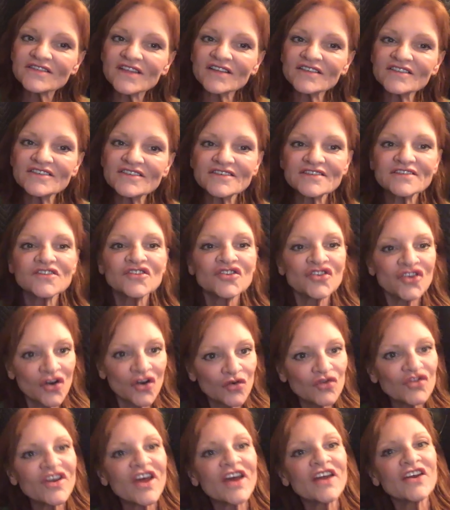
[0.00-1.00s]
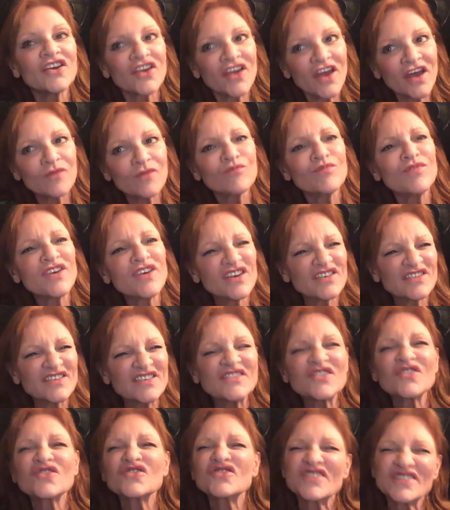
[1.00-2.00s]
That's because
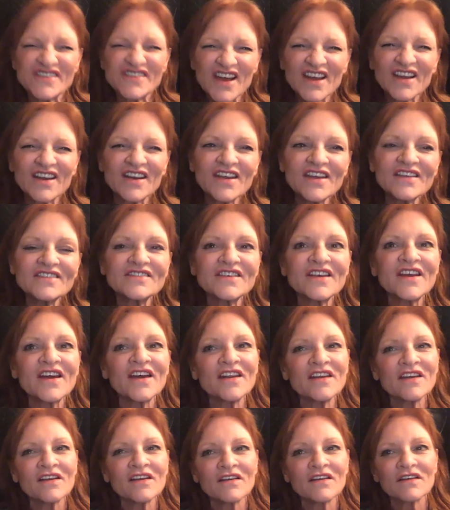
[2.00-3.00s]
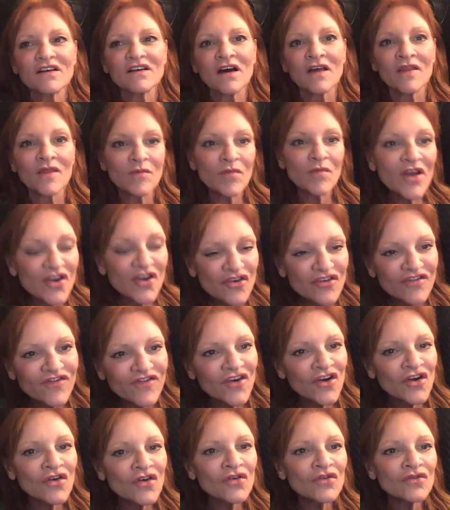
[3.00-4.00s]
there's a technique to getting on the
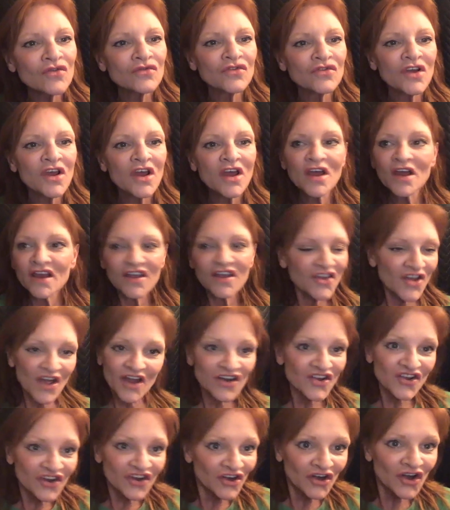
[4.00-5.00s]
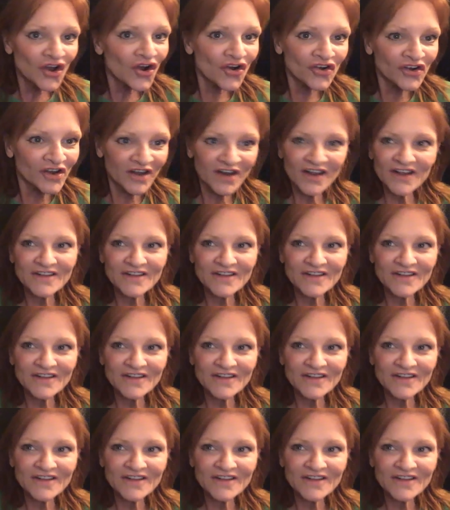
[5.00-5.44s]
microphone, and you can learn it.